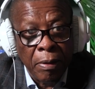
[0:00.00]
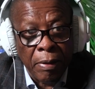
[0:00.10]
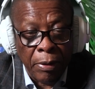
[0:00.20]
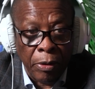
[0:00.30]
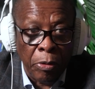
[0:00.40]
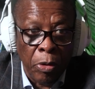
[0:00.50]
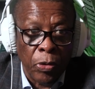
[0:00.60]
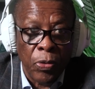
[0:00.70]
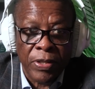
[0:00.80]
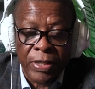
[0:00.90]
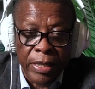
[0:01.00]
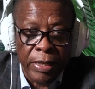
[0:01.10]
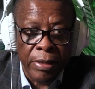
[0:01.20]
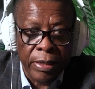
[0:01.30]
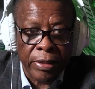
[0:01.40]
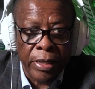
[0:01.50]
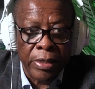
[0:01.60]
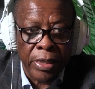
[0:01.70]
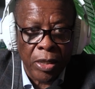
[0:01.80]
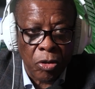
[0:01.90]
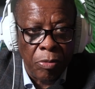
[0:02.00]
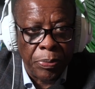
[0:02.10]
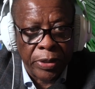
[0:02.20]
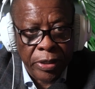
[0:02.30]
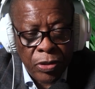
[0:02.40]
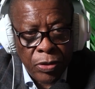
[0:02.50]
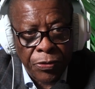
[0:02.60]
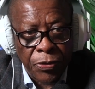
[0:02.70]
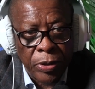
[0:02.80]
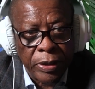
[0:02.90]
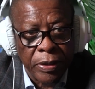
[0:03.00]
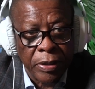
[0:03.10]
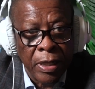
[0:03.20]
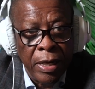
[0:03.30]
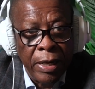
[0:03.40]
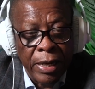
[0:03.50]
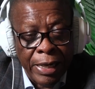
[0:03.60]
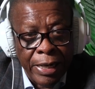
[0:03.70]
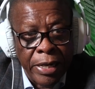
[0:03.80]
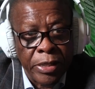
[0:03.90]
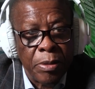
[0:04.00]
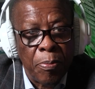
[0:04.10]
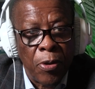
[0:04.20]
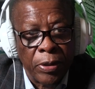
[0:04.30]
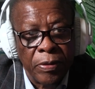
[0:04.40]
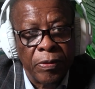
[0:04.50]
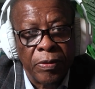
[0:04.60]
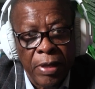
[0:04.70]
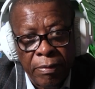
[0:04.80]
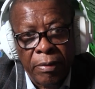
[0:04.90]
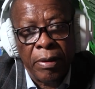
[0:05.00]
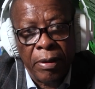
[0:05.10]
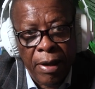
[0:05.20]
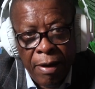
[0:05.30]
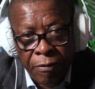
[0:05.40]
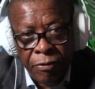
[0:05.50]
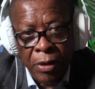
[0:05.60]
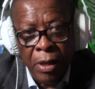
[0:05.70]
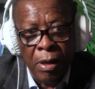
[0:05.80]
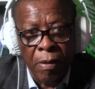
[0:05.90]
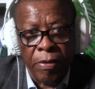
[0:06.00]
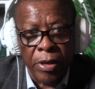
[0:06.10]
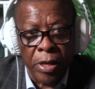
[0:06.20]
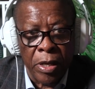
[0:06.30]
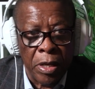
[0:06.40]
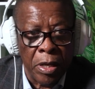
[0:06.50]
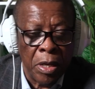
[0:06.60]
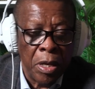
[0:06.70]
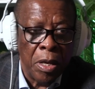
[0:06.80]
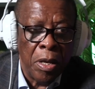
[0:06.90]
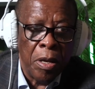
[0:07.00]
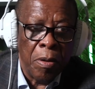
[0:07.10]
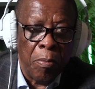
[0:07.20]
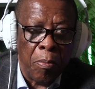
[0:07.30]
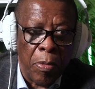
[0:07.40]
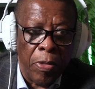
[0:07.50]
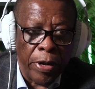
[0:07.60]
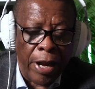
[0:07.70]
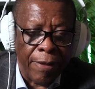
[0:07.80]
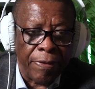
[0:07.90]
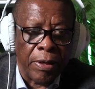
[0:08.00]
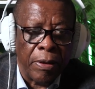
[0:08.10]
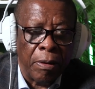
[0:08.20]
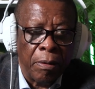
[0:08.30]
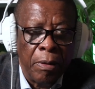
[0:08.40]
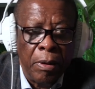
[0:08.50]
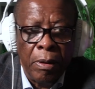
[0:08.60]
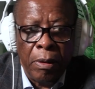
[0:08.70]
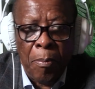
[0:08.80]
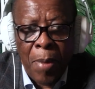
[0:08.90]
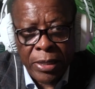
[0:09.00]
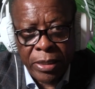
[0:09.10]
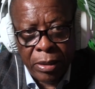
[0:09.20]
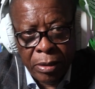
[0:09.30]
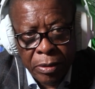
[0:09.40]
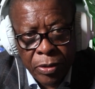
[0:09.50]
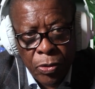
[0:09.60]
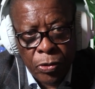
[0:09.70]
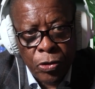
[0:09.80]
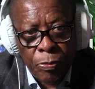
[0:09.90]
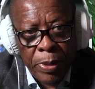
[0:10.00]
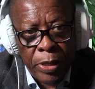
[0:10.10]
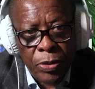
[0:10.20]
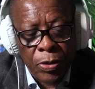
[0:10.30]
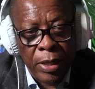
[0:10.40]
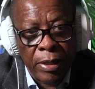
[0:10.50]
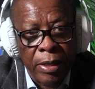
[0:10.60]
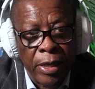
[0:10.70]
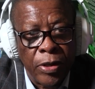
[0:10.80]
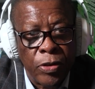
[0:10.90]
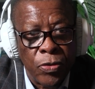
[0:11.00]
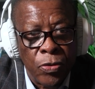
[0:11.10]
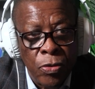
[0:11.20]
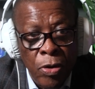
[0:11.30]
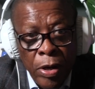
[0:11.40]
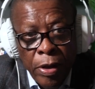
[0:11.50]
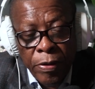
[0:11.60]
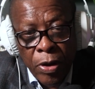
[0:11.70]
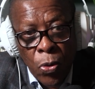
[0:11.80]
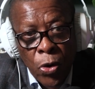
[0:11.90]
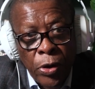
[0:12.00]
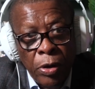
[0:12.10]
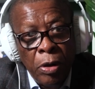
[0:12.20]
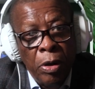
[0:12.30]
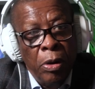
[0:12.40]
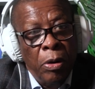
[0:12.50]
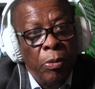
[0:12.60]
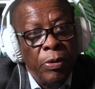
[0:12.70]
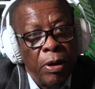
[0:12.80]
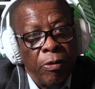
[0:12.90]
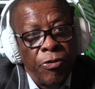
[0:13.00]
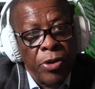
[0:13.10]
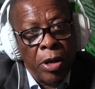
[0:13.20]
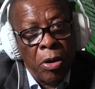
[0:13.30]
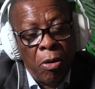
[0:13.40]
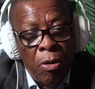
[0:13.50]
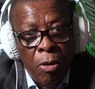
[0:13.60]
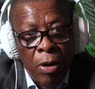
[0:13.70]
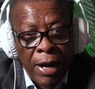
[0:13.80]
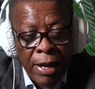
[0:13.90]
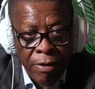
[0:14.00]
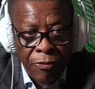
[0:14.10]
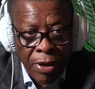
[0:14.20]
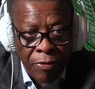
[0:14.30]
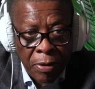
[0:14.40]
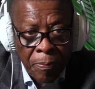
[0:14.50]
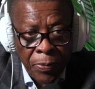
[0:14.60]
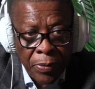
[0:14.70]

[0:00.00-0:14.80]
that notwithstanding the technical competence of auditors, it is important that they have the ethical muscle, so to speak, so that they can do their work without fear or any favor.